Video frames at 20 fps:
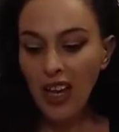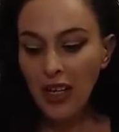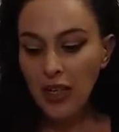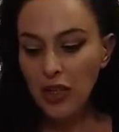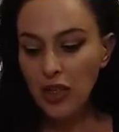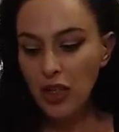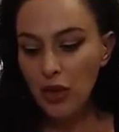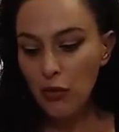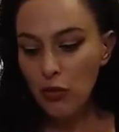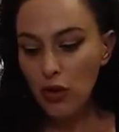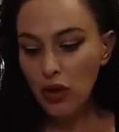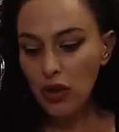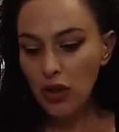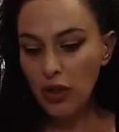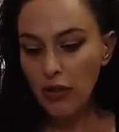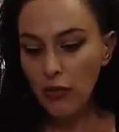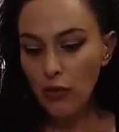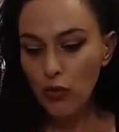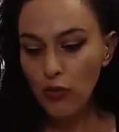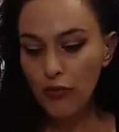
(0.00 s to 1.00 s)
at a temporary
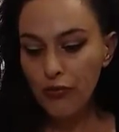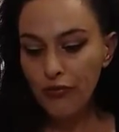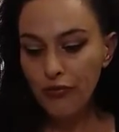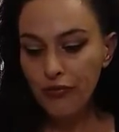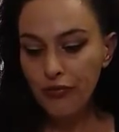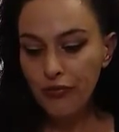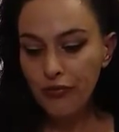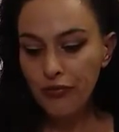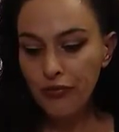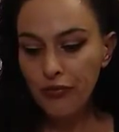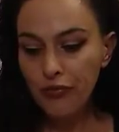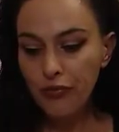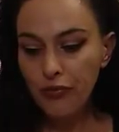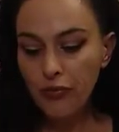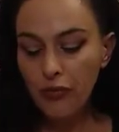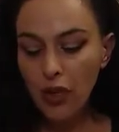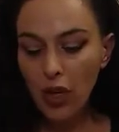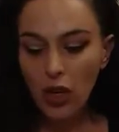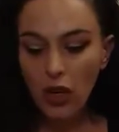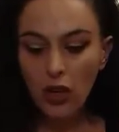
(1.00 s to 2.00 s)
level.
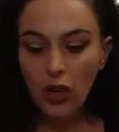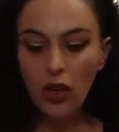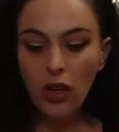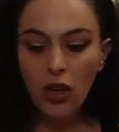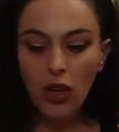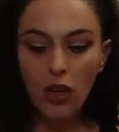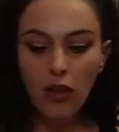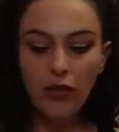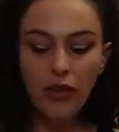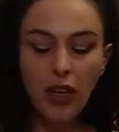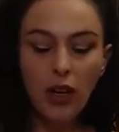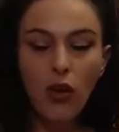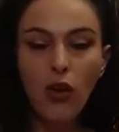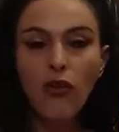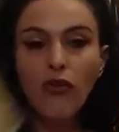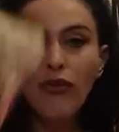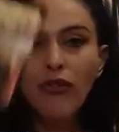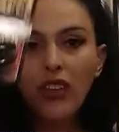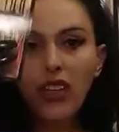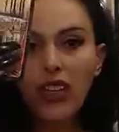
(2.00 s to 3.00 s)
They're
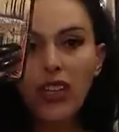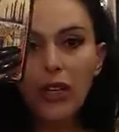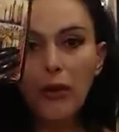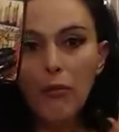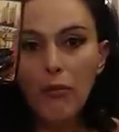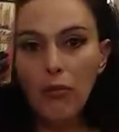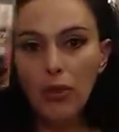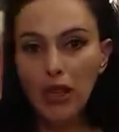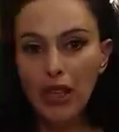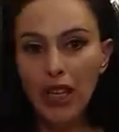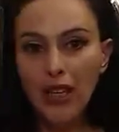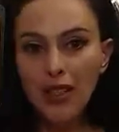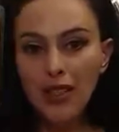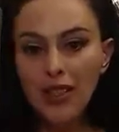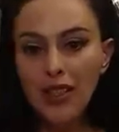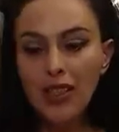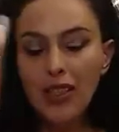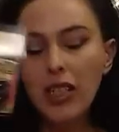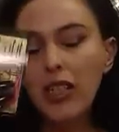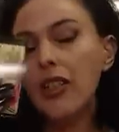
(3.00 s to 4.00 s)
not feeling
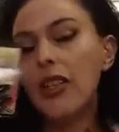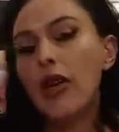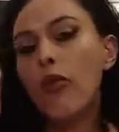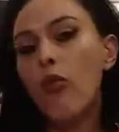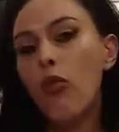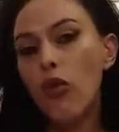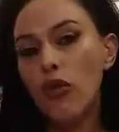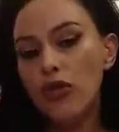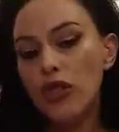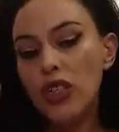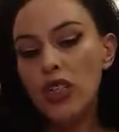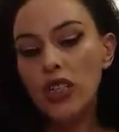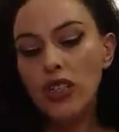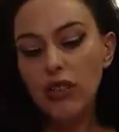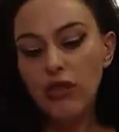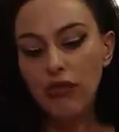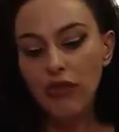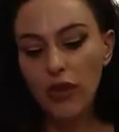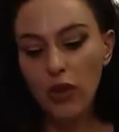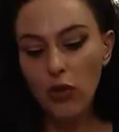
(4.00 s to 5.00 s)
blessed and they're wanting
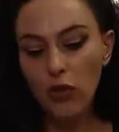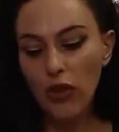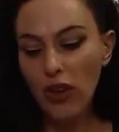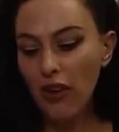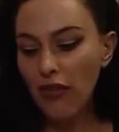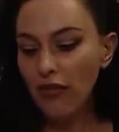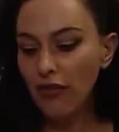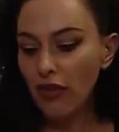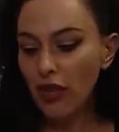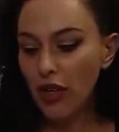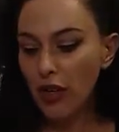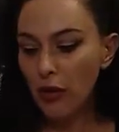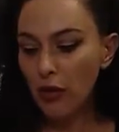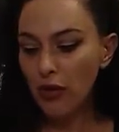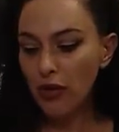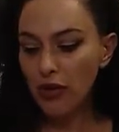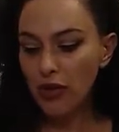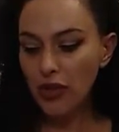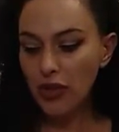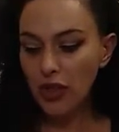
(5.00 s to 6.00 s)
to feel that
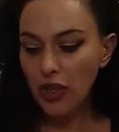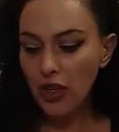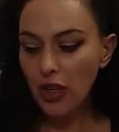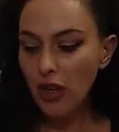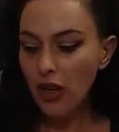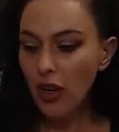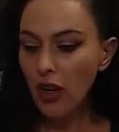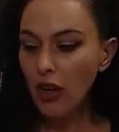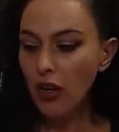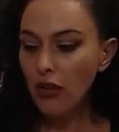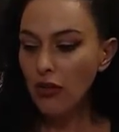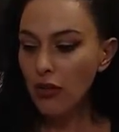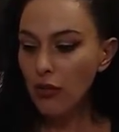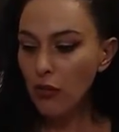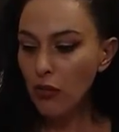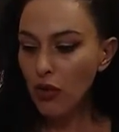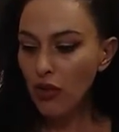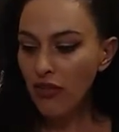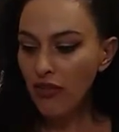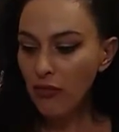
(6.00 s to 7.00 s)
frequency. The
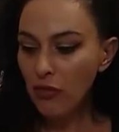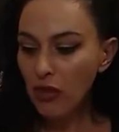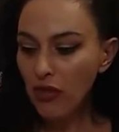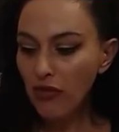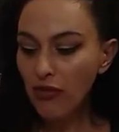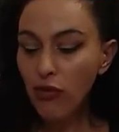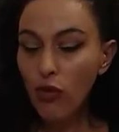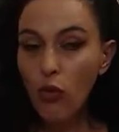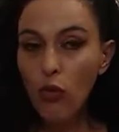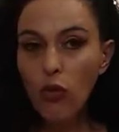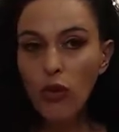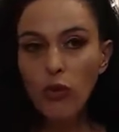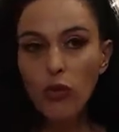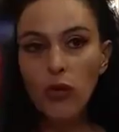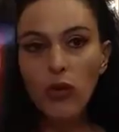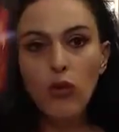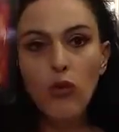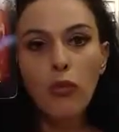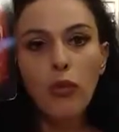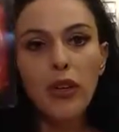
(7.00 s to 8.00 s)
movement forward
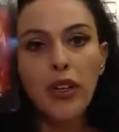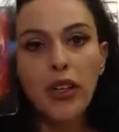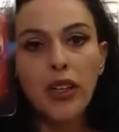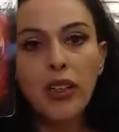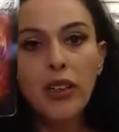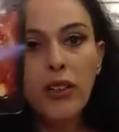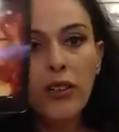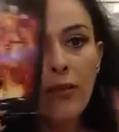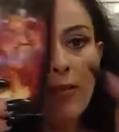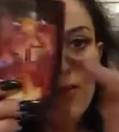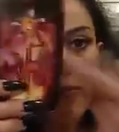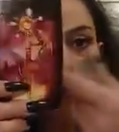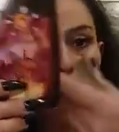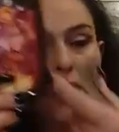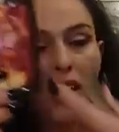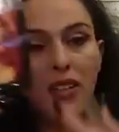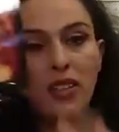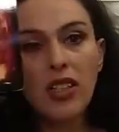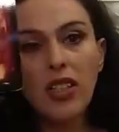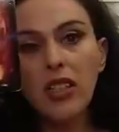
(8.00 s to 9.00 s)
will be
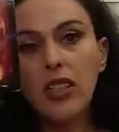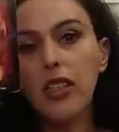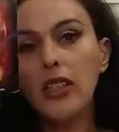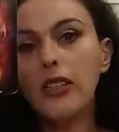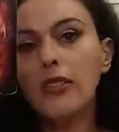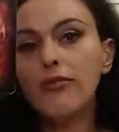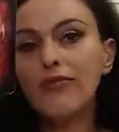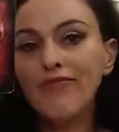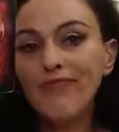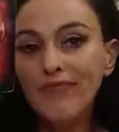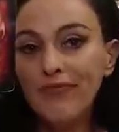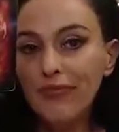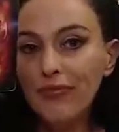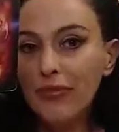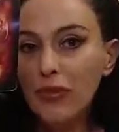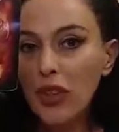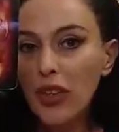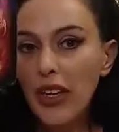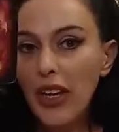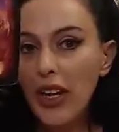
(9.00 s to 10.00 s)
masculine,
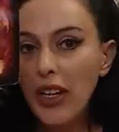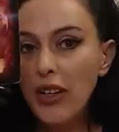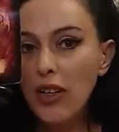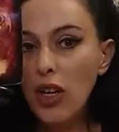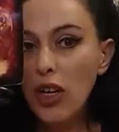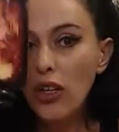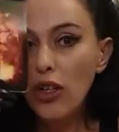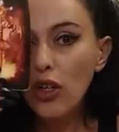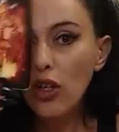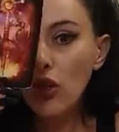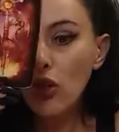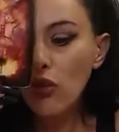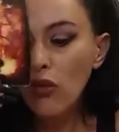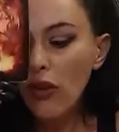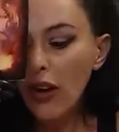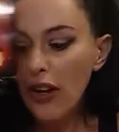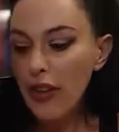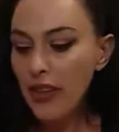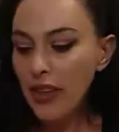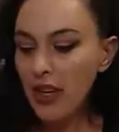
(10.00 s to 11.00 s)
okay? You
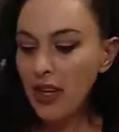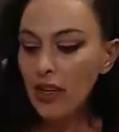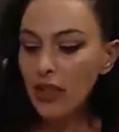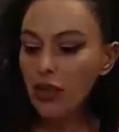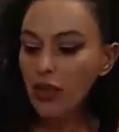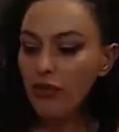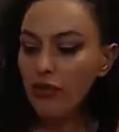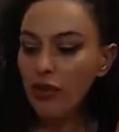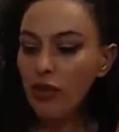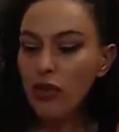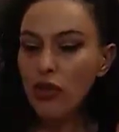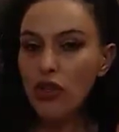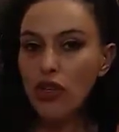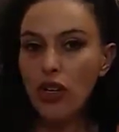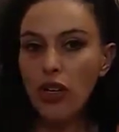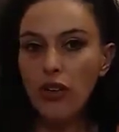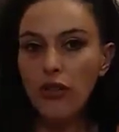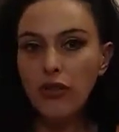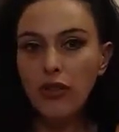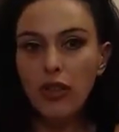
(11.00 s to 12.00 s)
are there in the
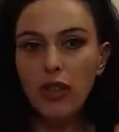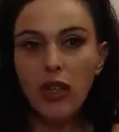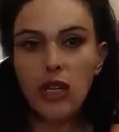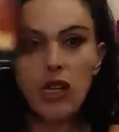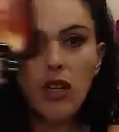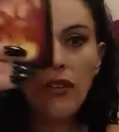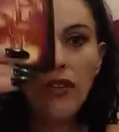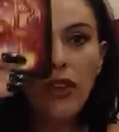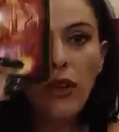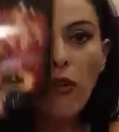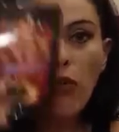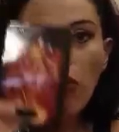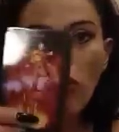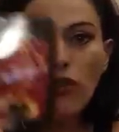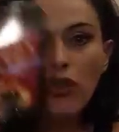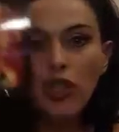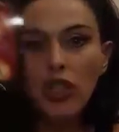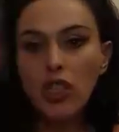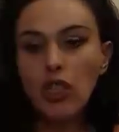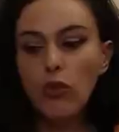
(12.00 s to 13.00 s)
future. They're
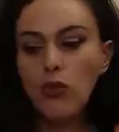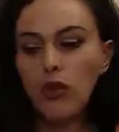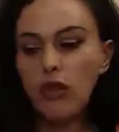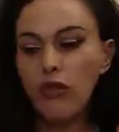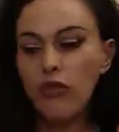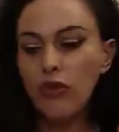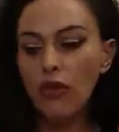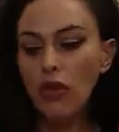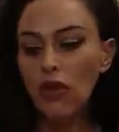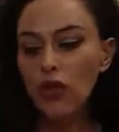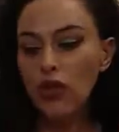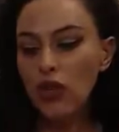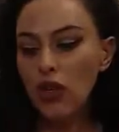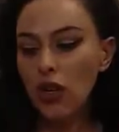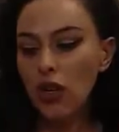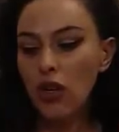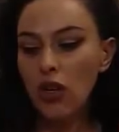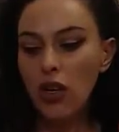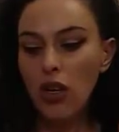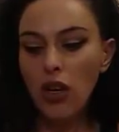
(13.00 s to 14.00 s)
wanting you in the
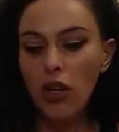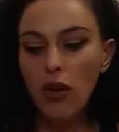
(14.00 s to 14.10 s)
future.